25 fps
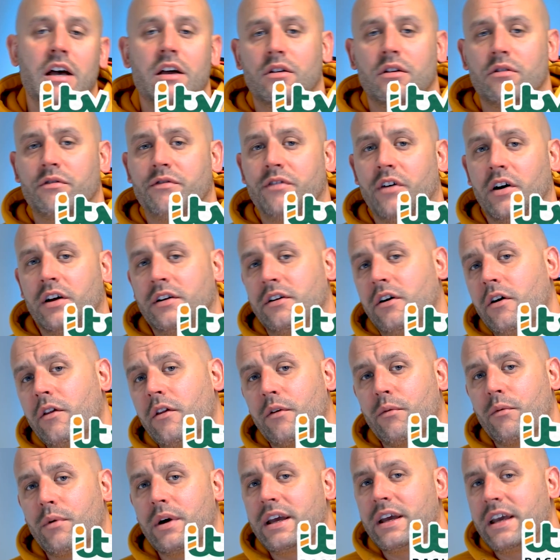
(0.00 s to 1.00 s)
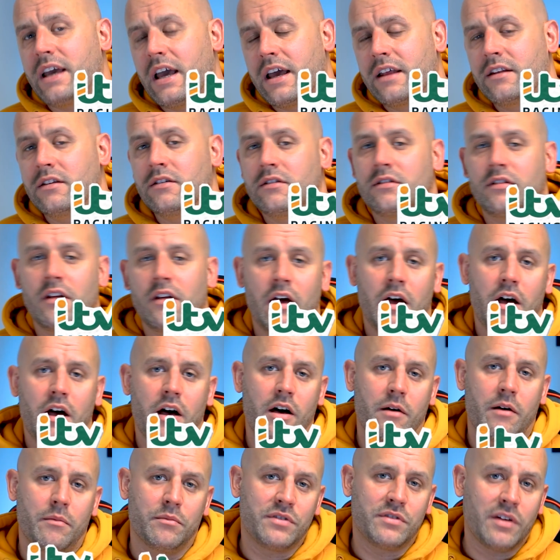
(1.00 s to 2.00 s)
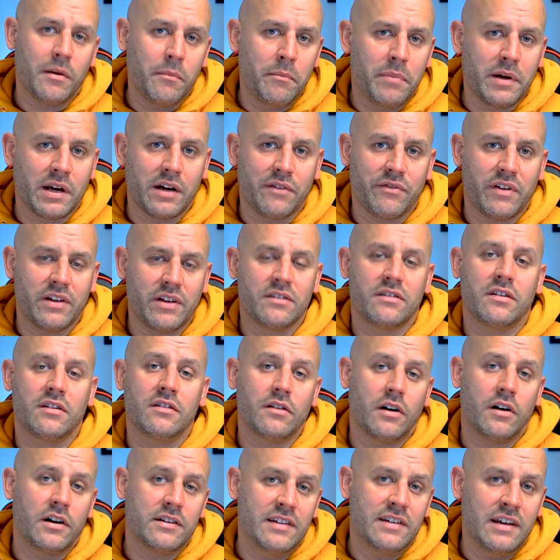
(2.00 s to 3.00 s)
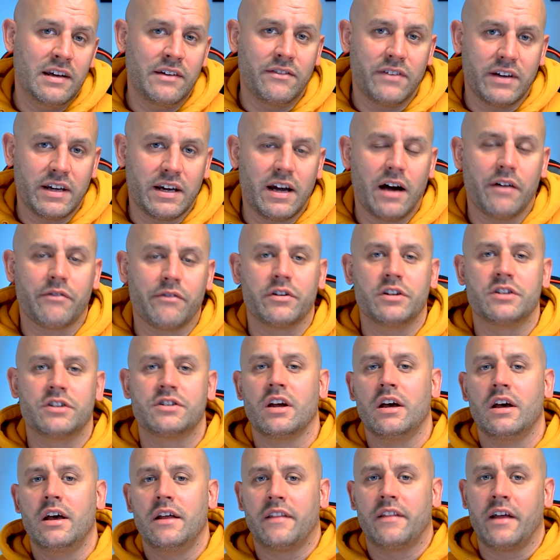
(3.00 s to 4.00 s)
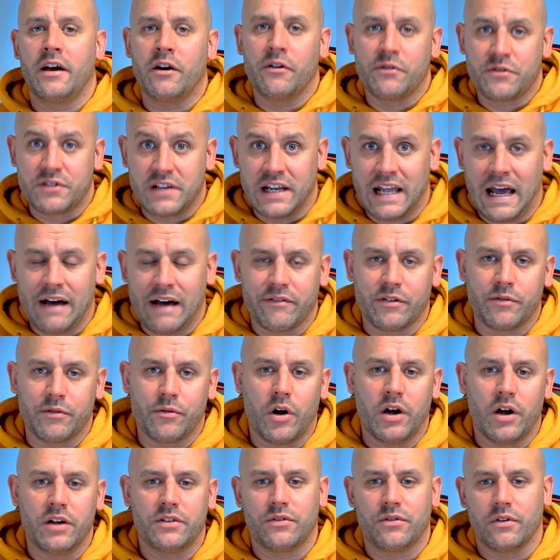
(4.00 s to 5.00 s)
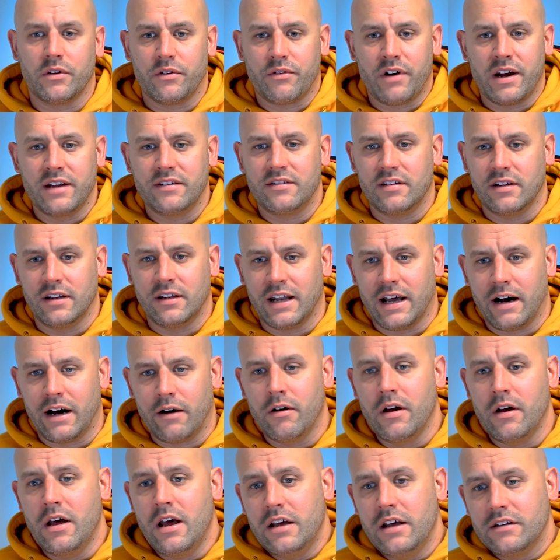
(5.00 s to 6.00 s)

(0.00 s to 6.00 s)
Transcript: You'll find at the weekends, some big events, there's ITV coverage. They obviously have the rights to the racing now.